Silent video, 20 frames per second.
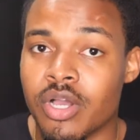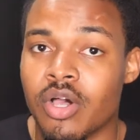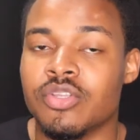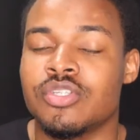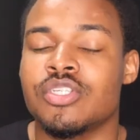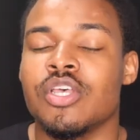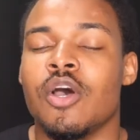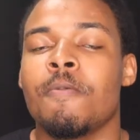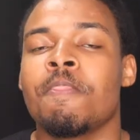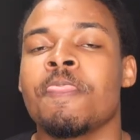
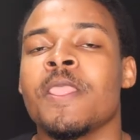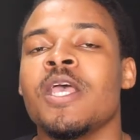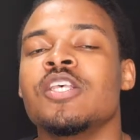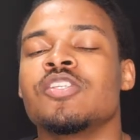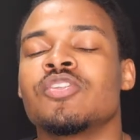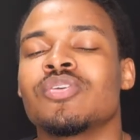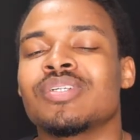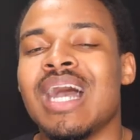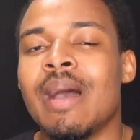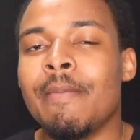Also,
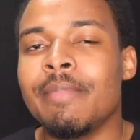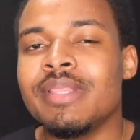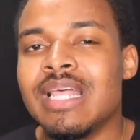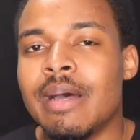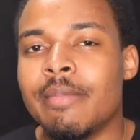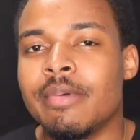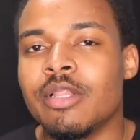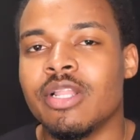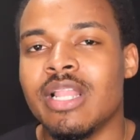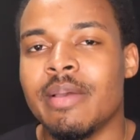so comment
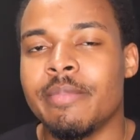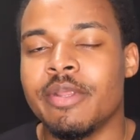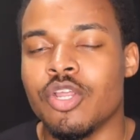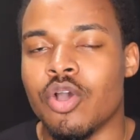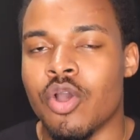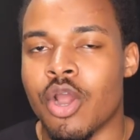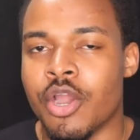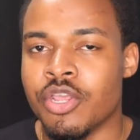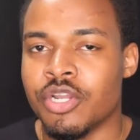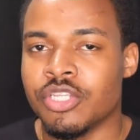down below, let me know.
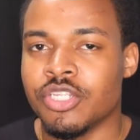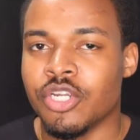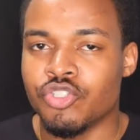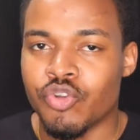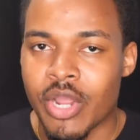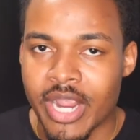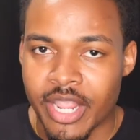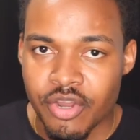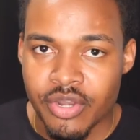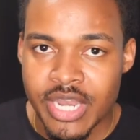Are you gonna start
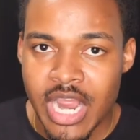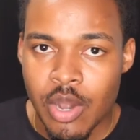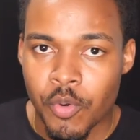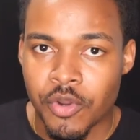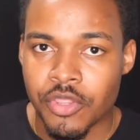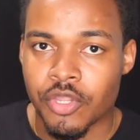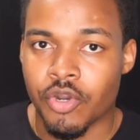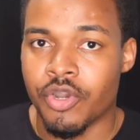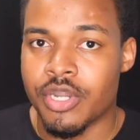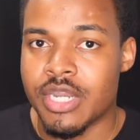tracking your net
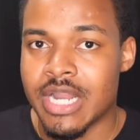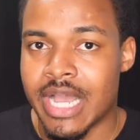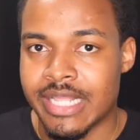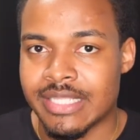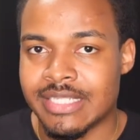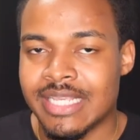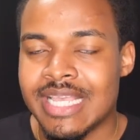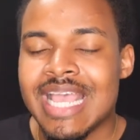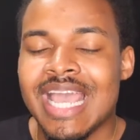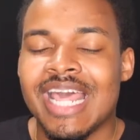worth or not?